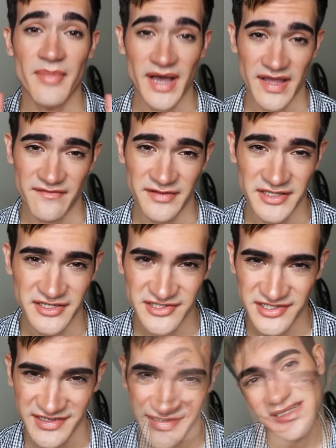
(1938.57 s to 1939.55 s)
bye,
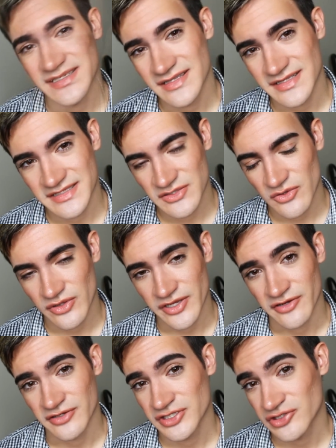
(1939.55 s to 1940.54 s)
Felicia. I ended the school
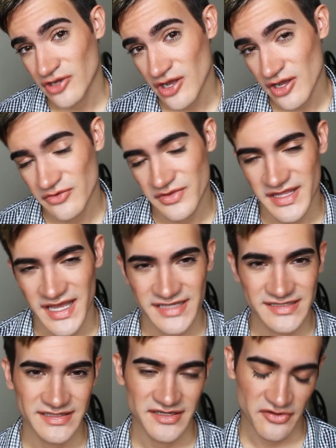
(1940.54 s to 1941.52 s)
year strong with
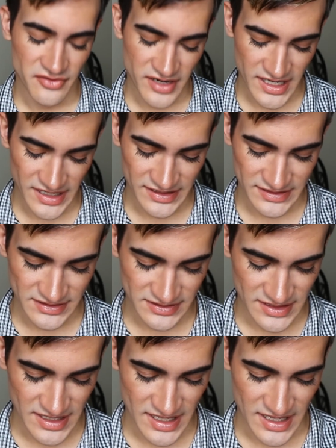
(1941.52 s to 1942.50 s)
excellent grades.
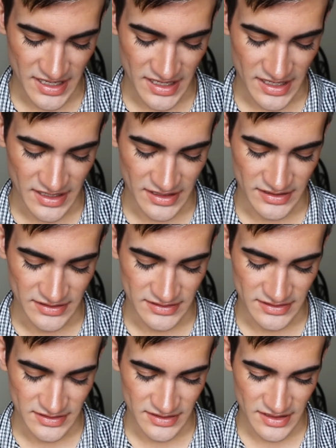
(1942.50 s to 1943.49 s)

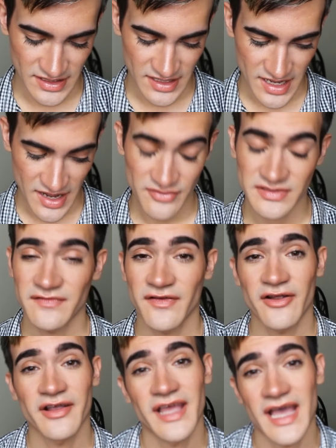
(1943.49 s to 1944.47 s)
And I was
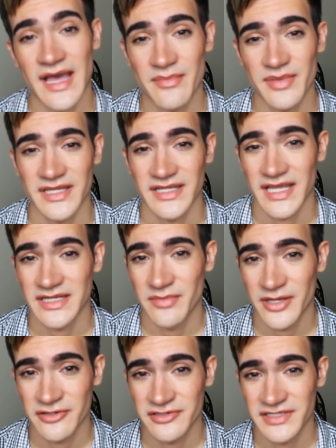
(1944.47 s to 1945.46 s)
very happy and had a
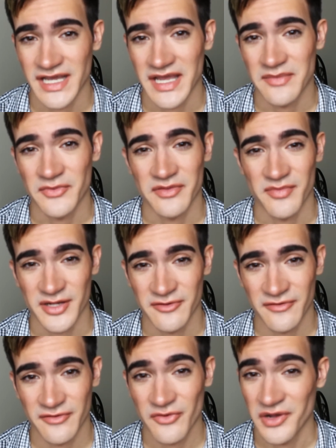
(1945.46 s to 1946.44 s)
better time with
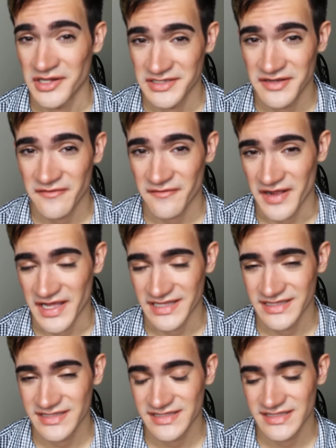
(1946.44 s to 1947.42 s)
better quality
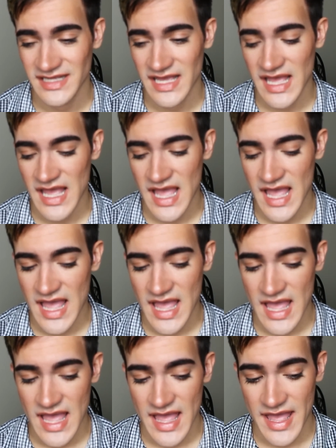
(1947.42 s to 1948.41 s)
friends.
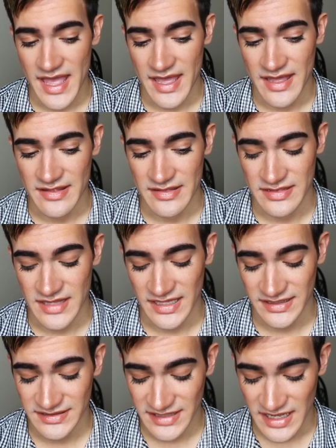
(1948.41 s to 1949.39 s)
And
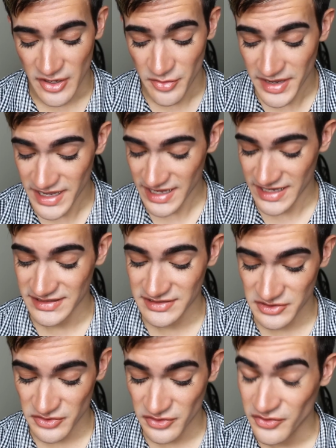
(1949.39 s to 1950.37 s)
that's how my high
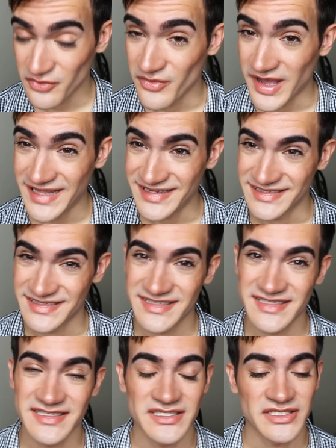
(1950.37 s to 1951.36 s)
school
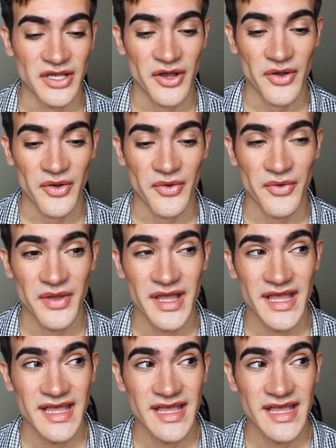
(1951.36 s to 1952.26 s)
went. So